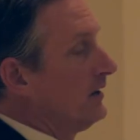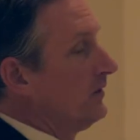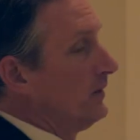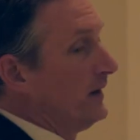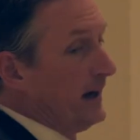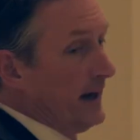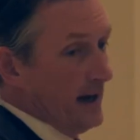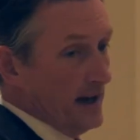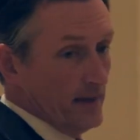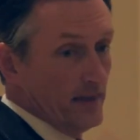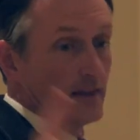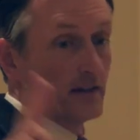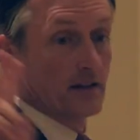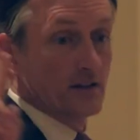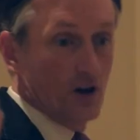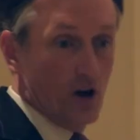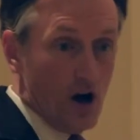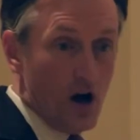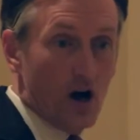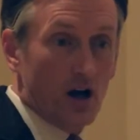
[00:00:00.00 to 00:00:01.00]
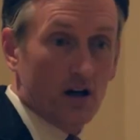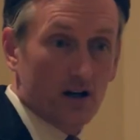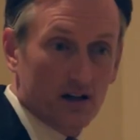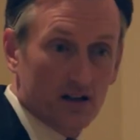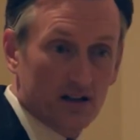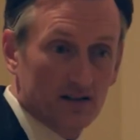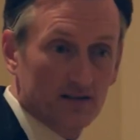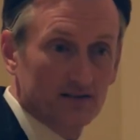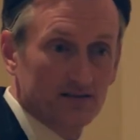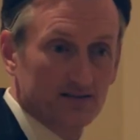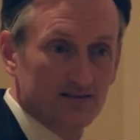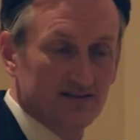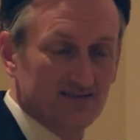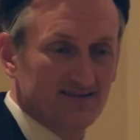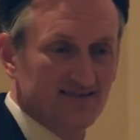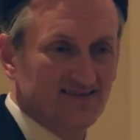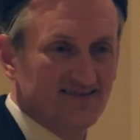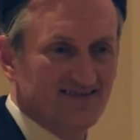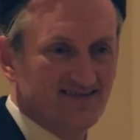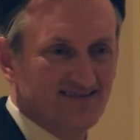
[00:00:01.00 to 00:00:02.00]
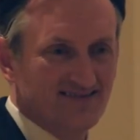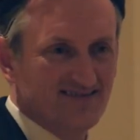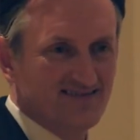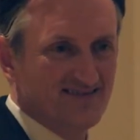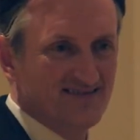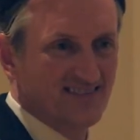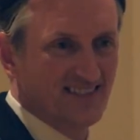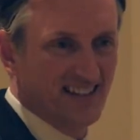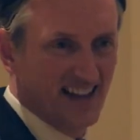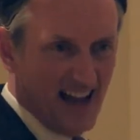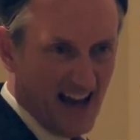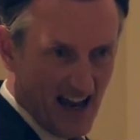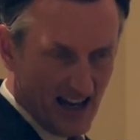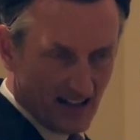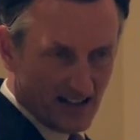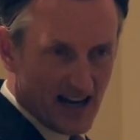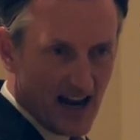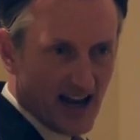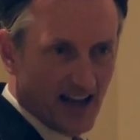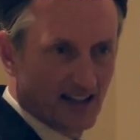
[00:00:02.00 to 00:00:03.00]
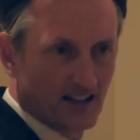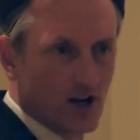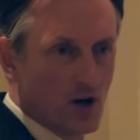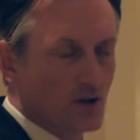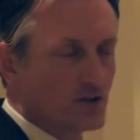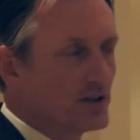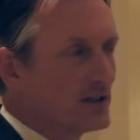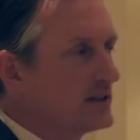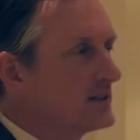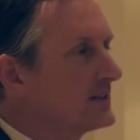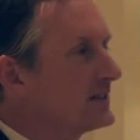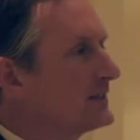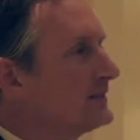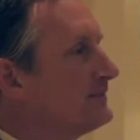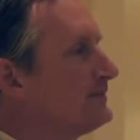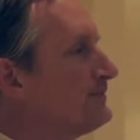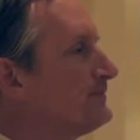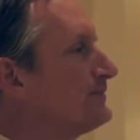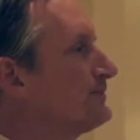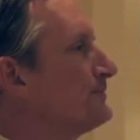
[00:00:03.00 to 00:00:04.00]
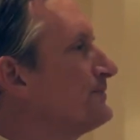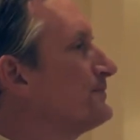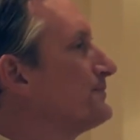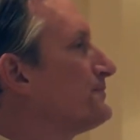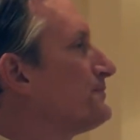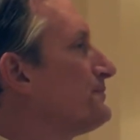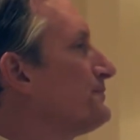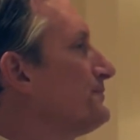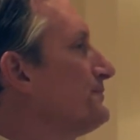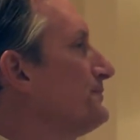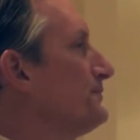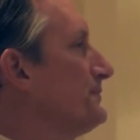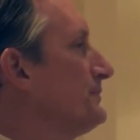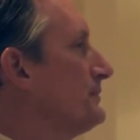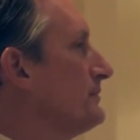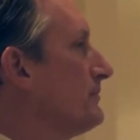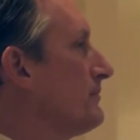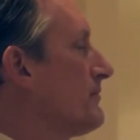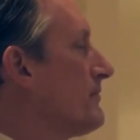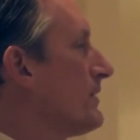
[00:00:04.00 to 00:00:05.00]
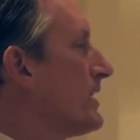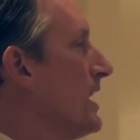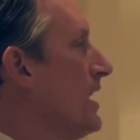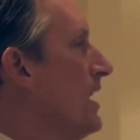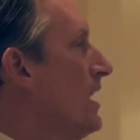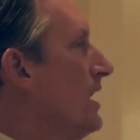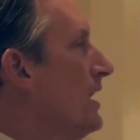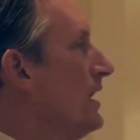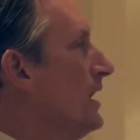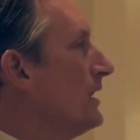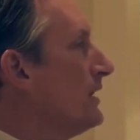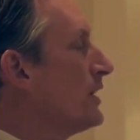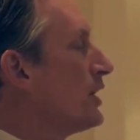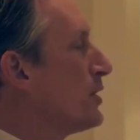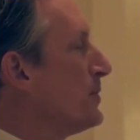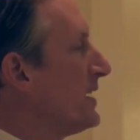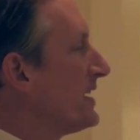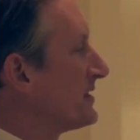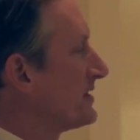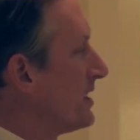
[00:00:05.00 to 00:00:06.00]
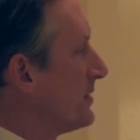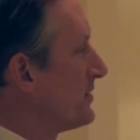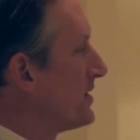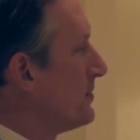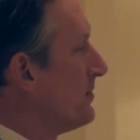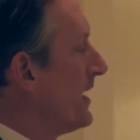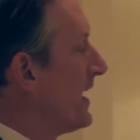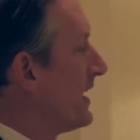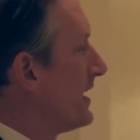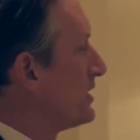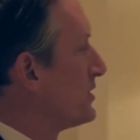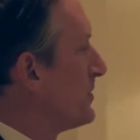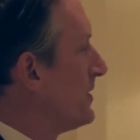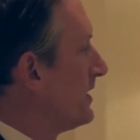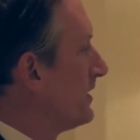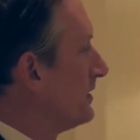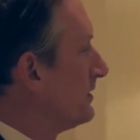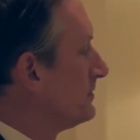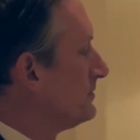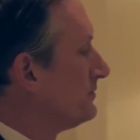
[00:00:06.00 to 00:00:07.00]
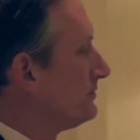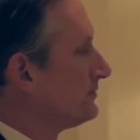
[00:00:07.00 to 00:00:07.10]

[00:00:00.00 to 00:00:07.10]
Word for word: We had the talk at diagnosis. A little bit of symptom management.